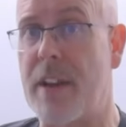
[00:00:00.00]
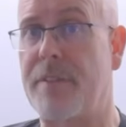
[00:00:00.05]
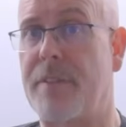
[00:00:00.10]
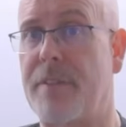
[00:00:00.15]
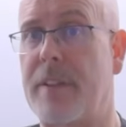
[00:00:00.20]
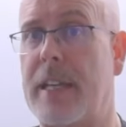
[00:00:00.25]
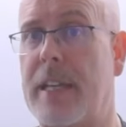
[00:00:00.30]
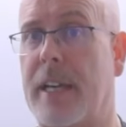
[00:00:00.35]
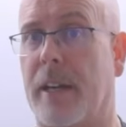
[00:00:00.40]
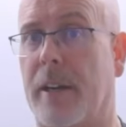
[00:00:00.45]

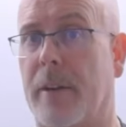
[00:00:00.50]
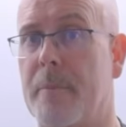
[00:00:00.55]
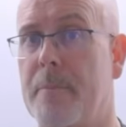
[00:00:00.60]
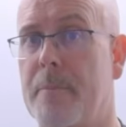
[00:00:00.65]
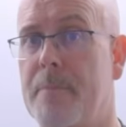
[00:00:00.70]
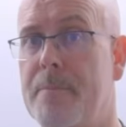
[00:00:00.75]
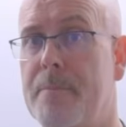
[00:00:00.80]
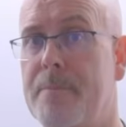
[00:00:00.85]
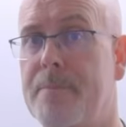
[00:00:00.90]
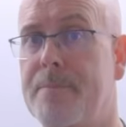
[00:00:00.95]
every year.
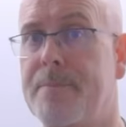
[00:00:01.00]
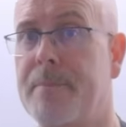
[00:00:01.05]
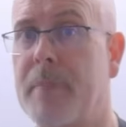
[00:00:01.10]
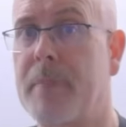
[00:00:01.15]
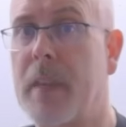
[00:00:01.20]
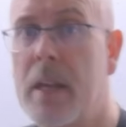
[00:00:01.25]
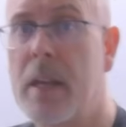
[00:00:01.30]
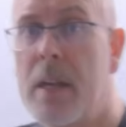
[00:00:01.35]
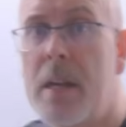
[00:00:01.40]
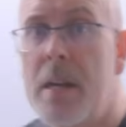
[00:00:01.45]

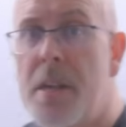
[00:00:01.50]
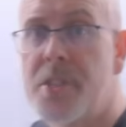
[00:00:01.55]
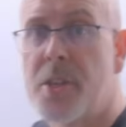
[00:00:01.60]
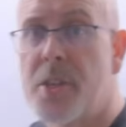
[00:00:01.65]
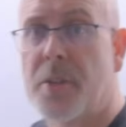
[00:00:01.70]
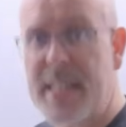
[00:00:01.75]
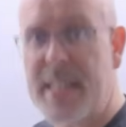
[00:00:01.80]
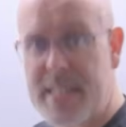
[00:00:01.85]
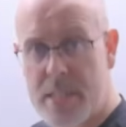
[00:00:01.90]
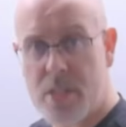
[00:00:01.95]

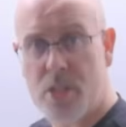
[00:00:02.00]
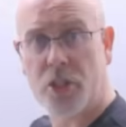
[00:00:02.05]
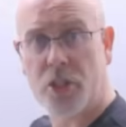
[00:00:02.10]
So this is